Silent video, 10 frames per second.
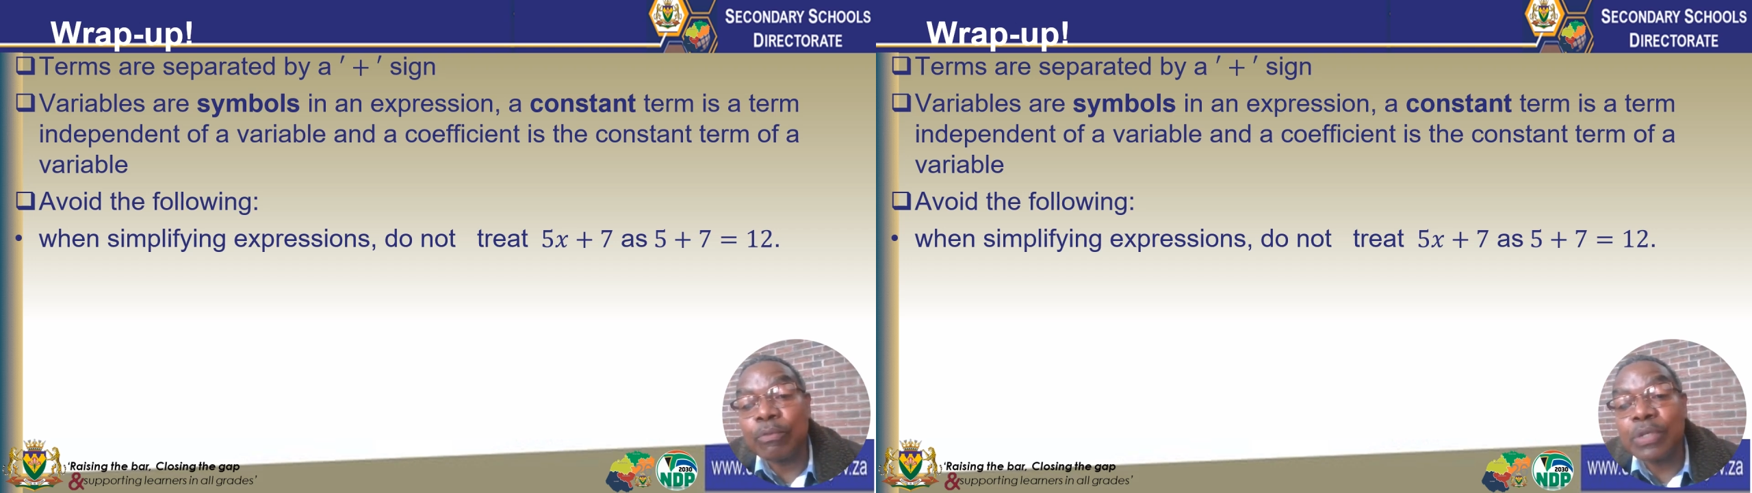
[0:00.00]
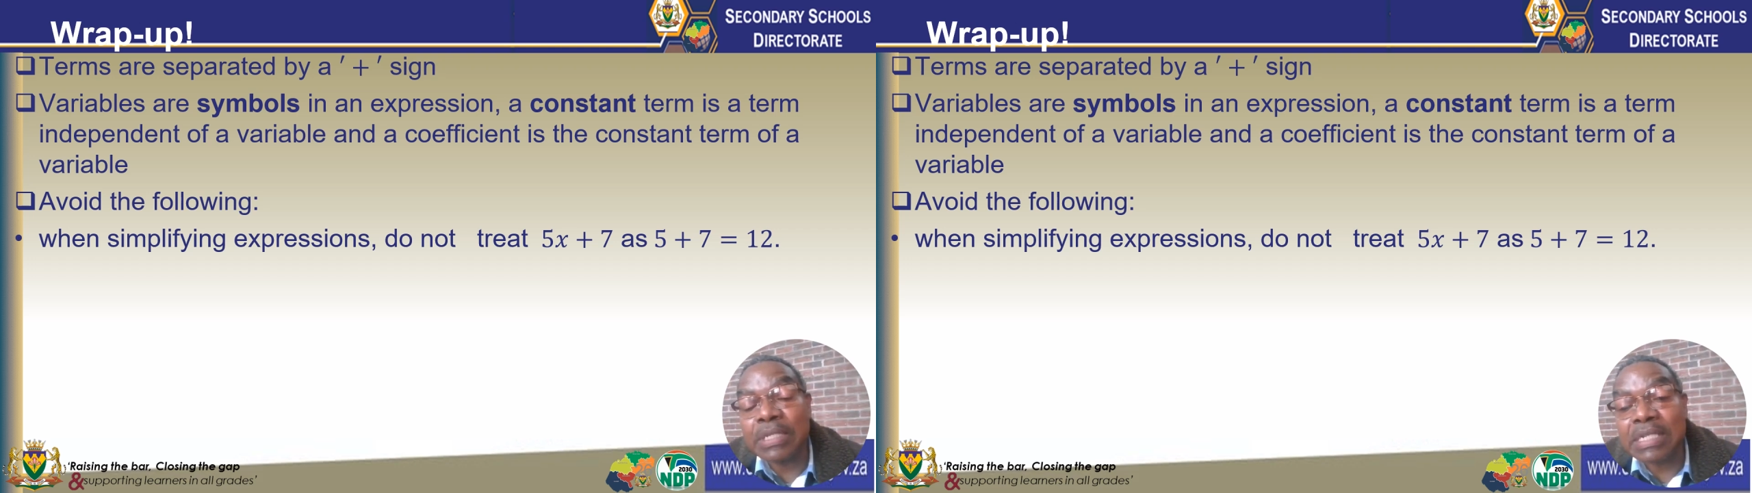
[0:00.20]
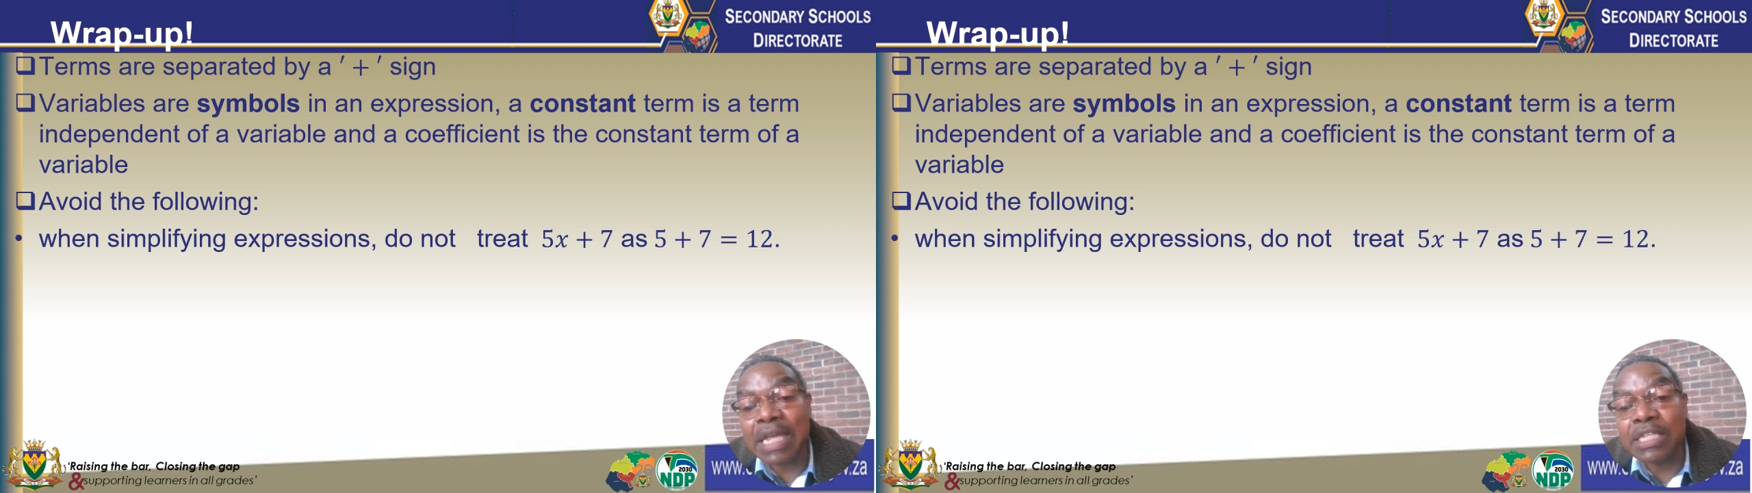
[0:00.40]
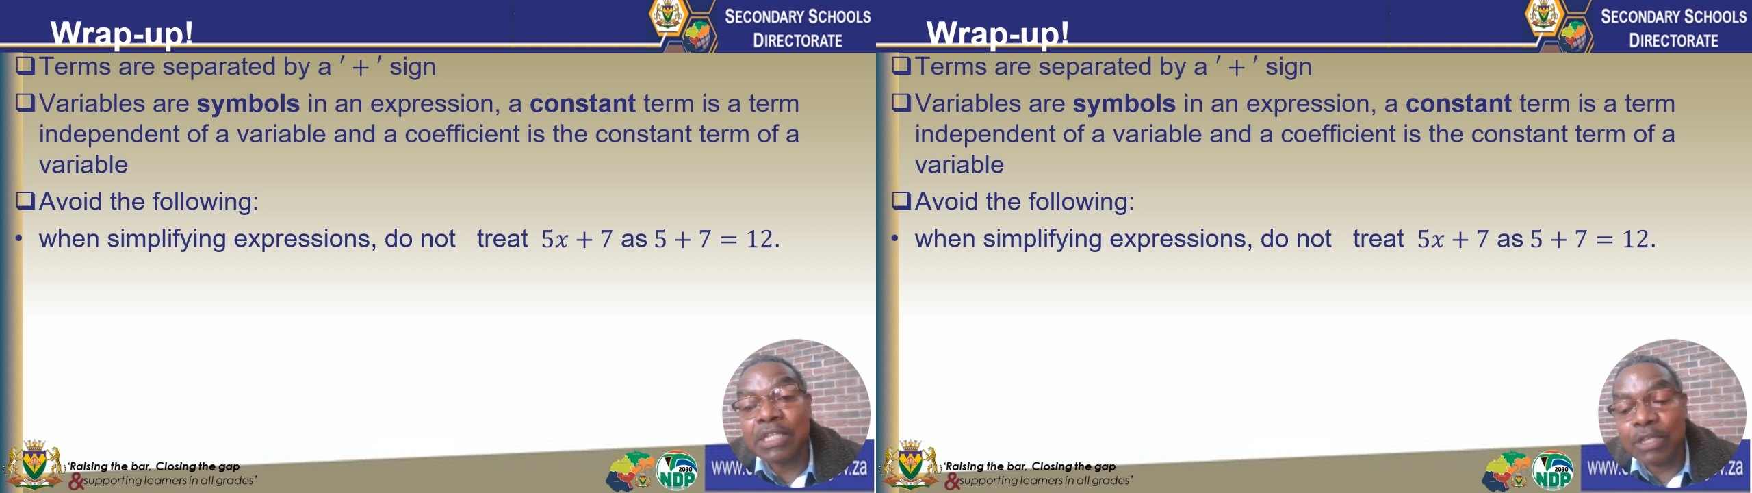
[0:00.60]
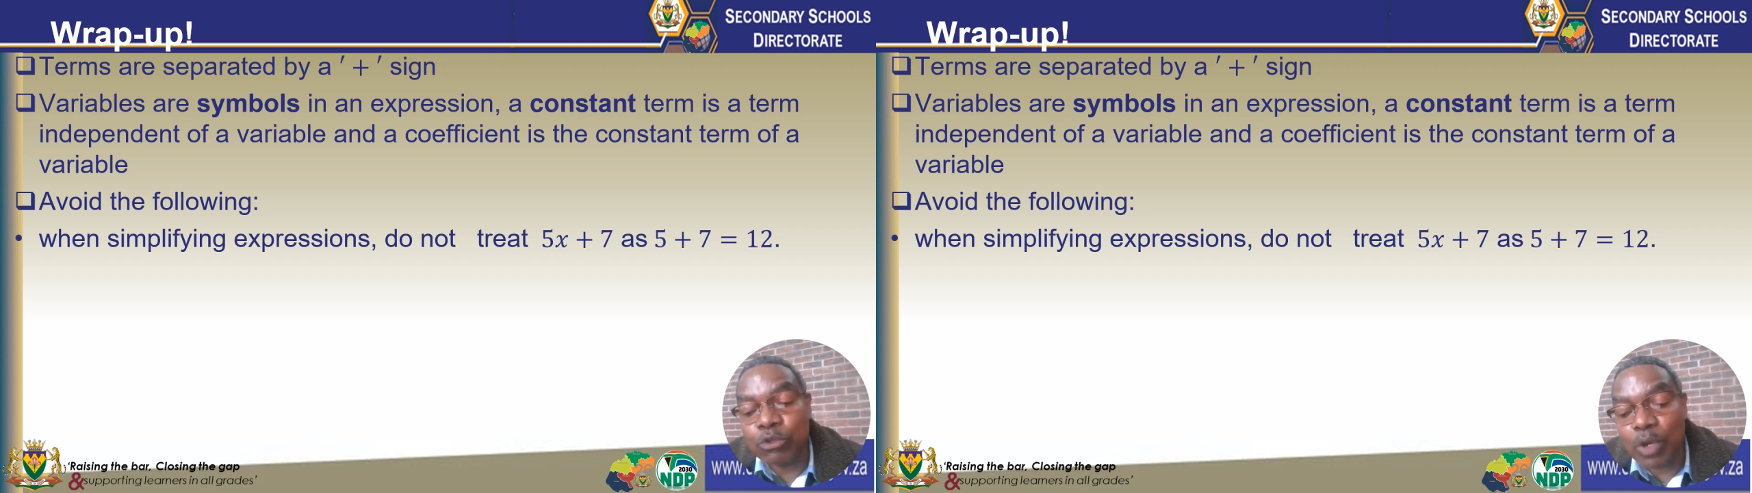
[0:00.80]
This result is
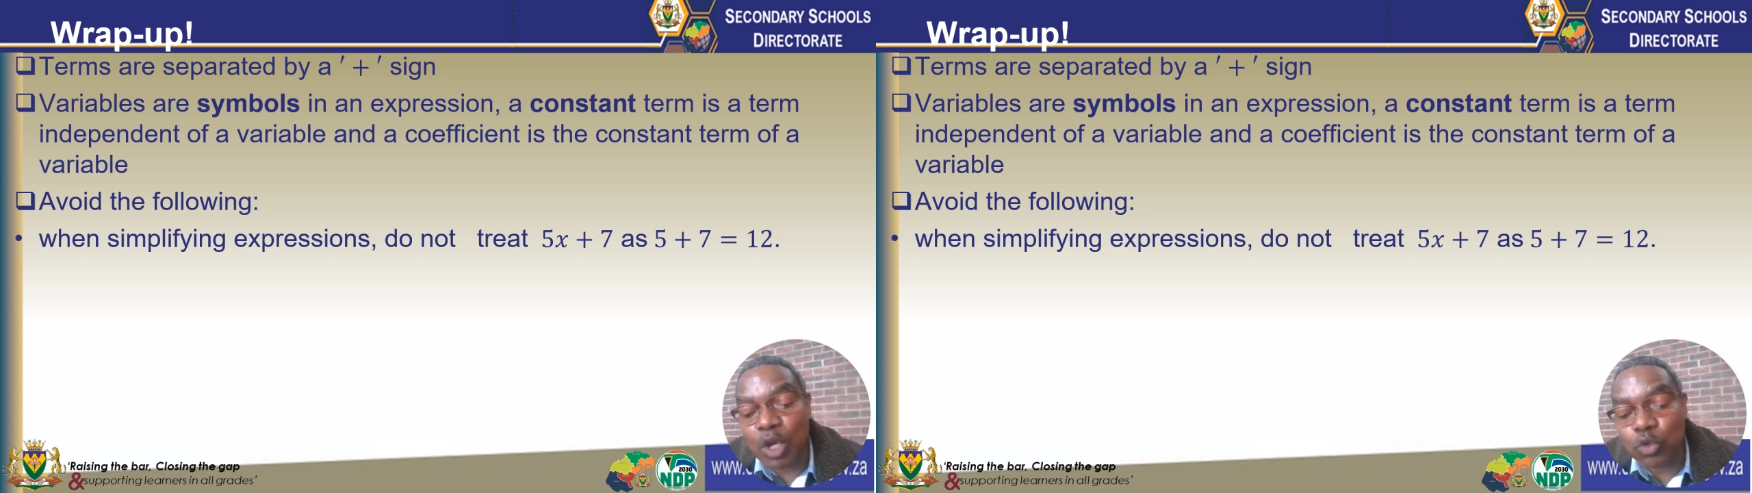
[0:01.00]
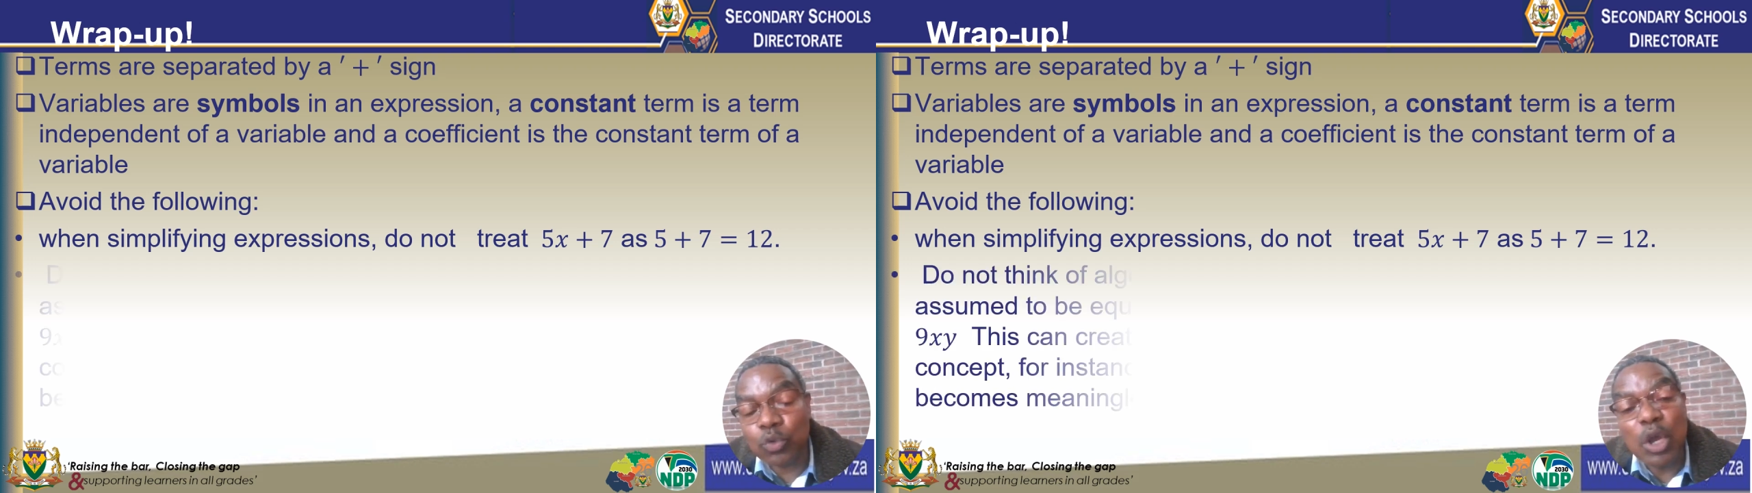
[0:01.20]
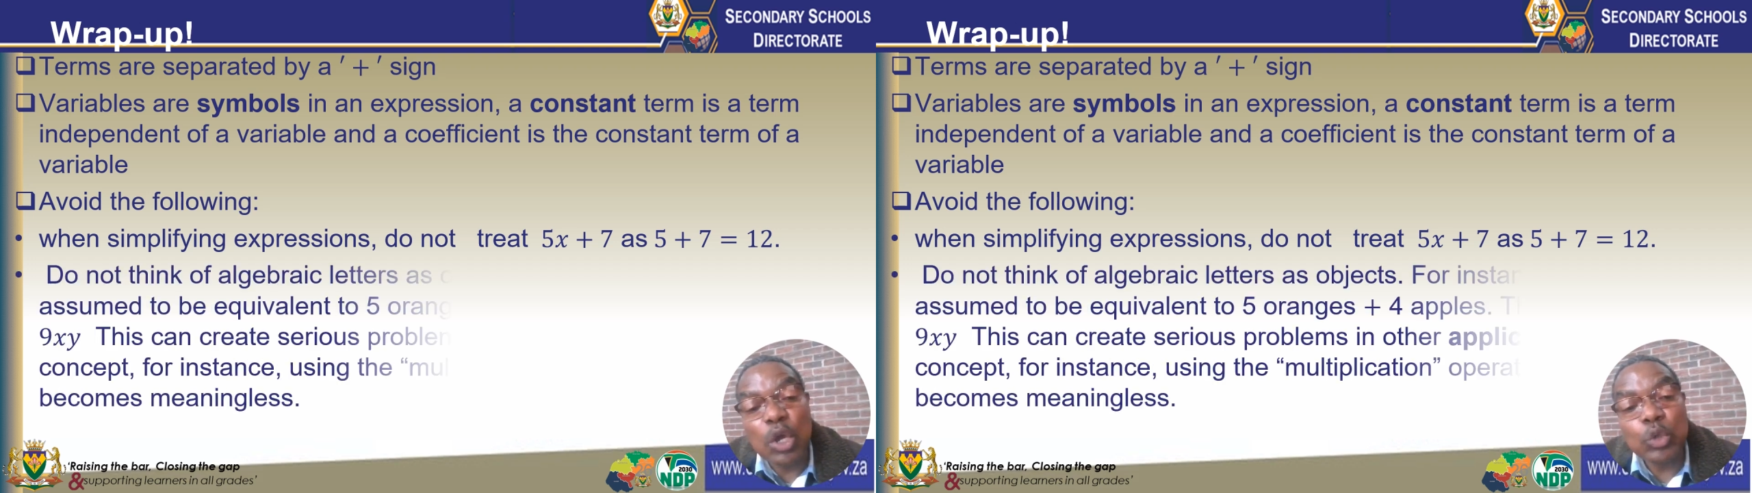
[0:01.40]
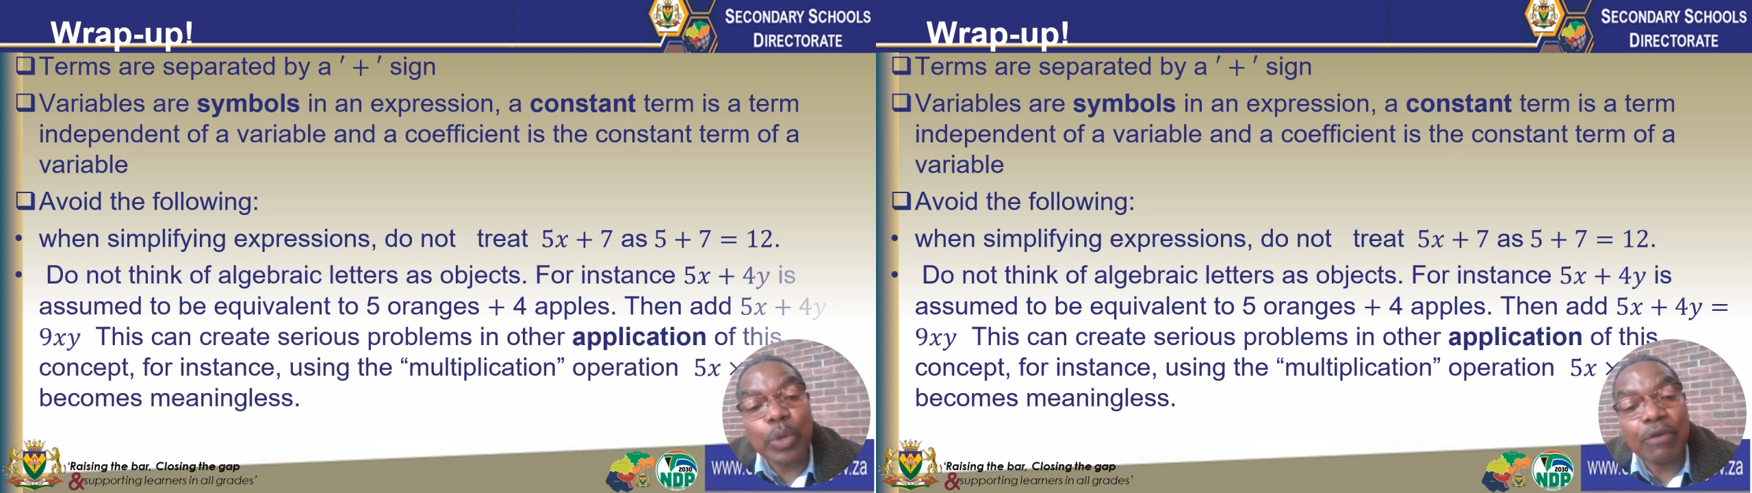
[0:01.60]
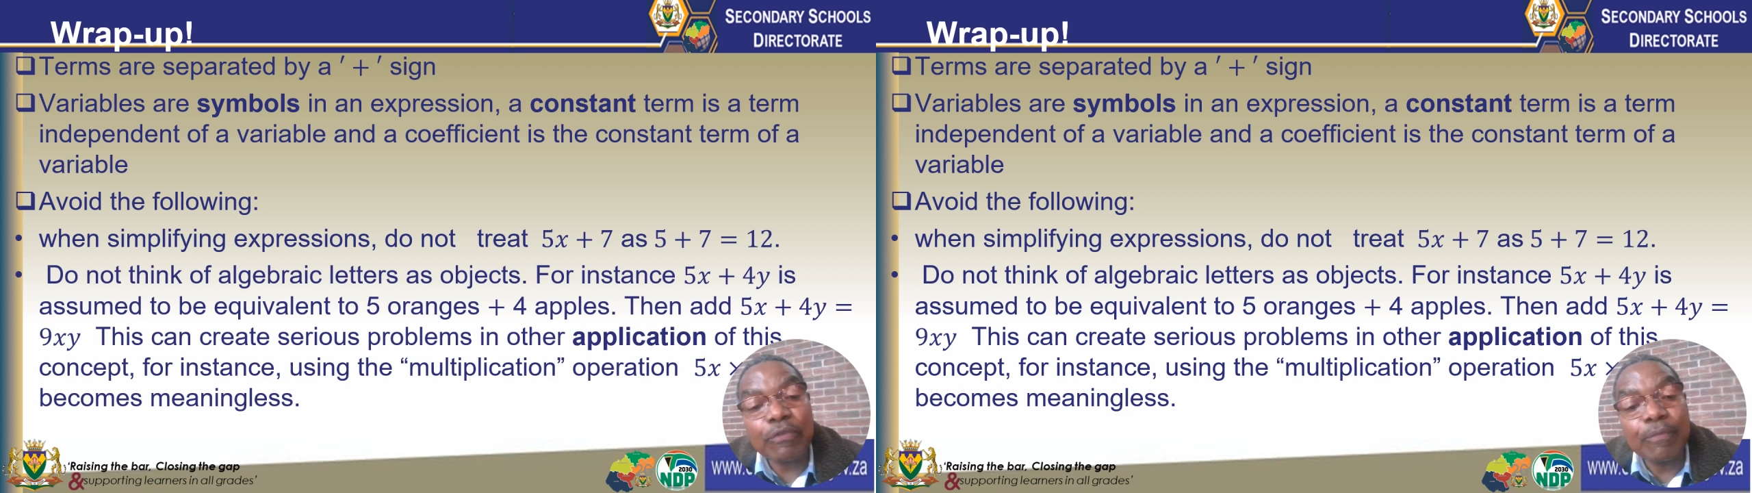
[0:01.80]
equal to
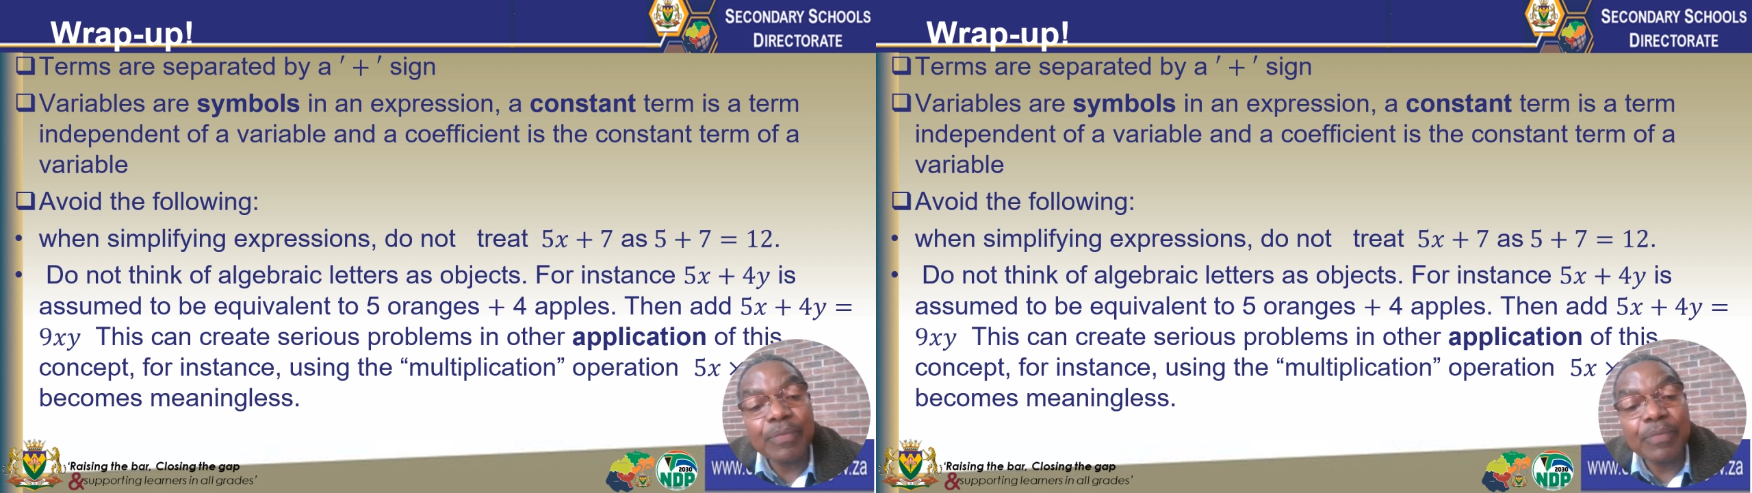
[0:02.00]
12.